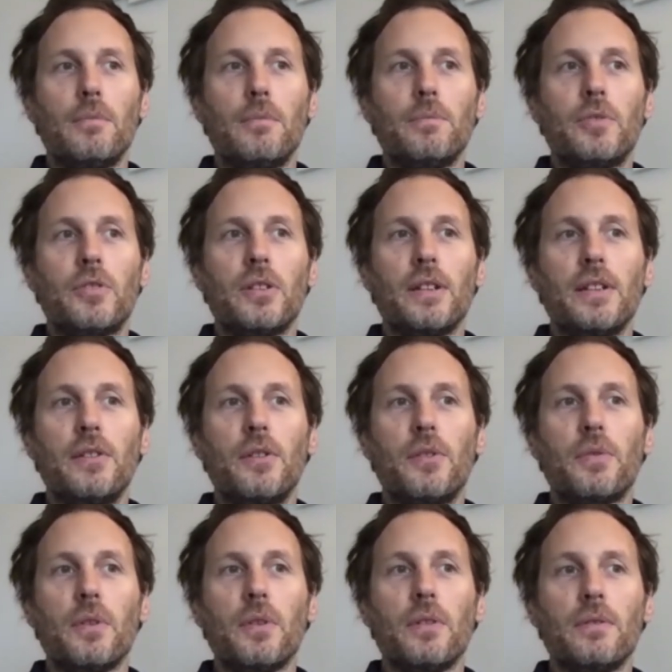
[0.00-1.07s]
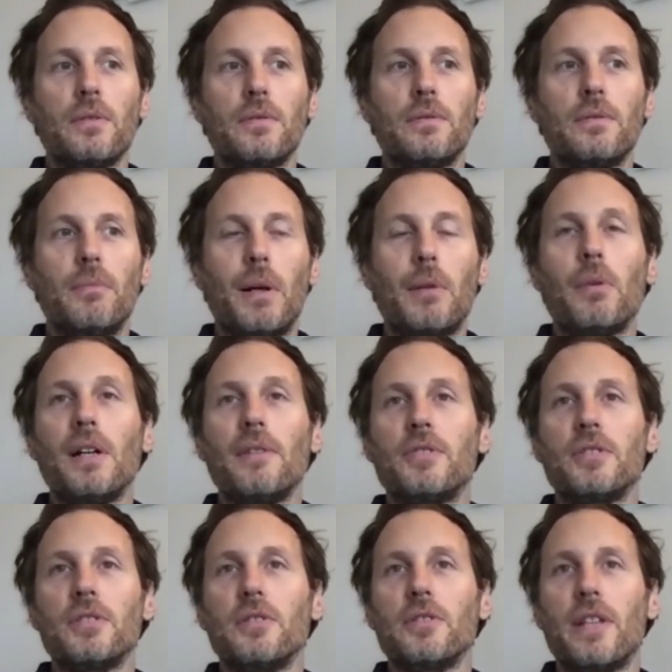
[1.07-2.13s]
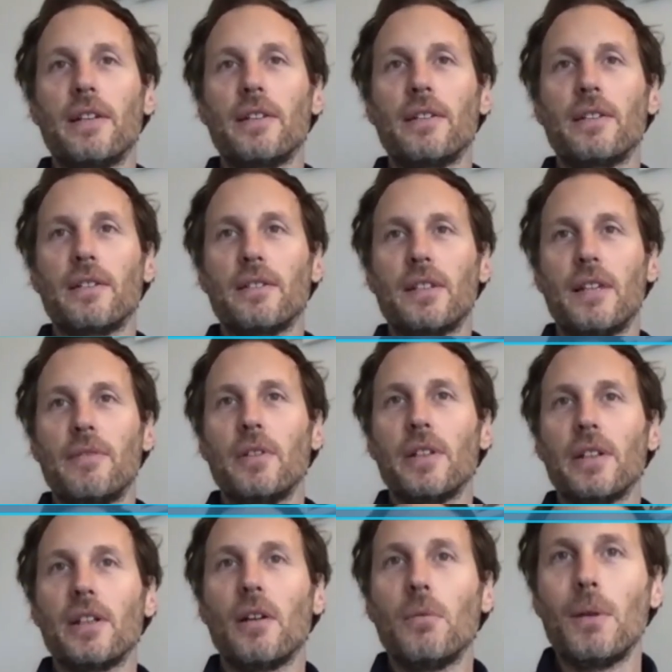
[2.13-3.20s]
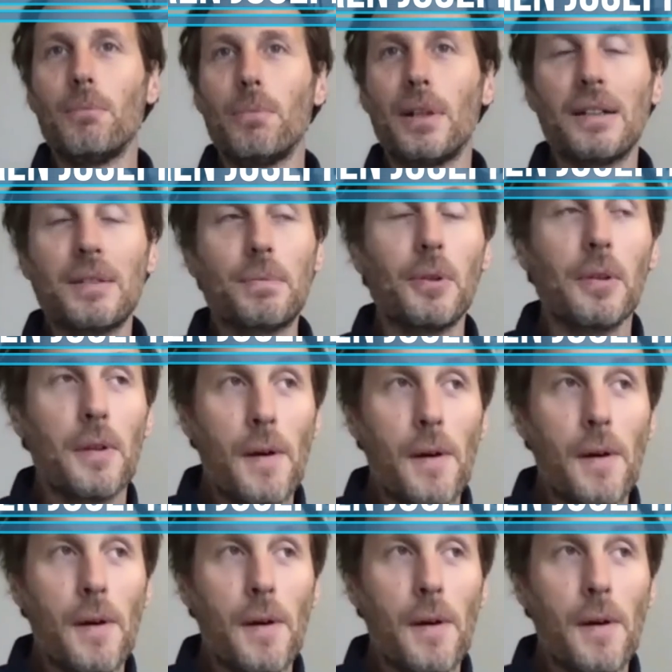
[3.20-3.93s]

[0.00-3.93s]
Certainly useful. My wife too. They've only got one passport.